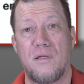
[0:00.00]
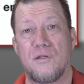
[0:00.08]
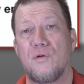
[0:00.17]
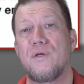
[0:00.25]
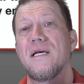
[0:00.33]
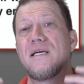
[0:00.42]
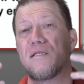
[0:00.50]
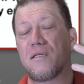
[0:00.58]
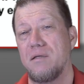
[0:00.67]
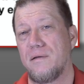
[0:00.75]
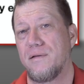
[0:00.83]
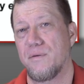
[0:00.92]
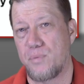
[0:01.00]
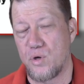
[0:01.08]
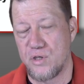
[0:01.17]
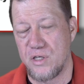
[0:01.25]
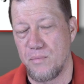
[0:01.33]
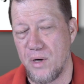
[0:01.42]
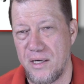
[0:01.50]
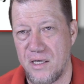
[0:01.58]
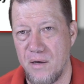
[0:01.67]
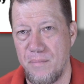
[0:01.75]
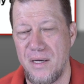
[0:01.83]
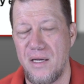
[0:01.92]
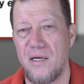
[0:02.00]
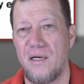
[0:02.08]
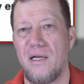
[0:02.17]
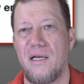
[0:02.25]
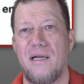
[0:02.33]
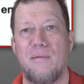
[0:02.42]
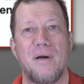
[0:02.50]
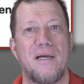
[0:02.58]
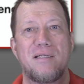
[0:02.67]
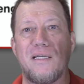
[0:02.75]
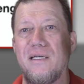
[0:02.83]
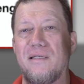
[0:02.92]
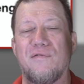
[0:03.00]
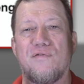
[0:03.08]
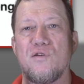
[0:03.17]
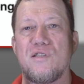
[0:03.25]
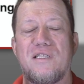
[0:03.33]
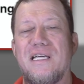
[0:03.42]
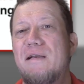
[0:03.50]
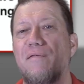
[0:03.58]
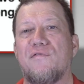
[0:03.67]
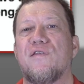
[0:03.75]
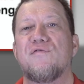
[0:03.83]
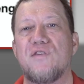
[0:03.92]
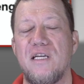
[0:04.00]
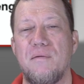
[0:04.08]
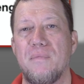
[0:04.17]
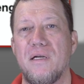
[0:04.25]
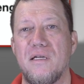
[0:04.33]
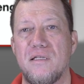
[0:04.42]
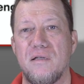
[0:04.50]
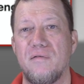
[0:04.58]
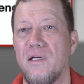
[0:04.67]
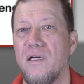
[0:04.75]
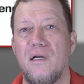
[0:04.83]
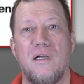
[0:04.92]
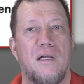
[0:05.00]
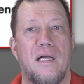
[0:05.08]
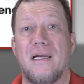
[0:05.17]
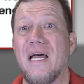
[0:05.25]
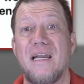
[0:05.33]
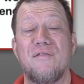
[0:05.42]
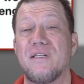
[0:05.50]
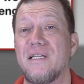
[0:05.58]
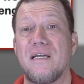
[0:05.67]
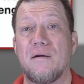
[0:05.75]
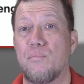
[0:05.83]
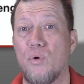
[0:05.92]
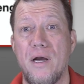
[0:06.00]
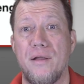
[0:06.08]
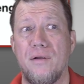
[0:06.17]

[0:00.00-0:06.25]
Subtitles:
So yes, the person might come in and they might take the first 10, 15 minutes and not even take a breath.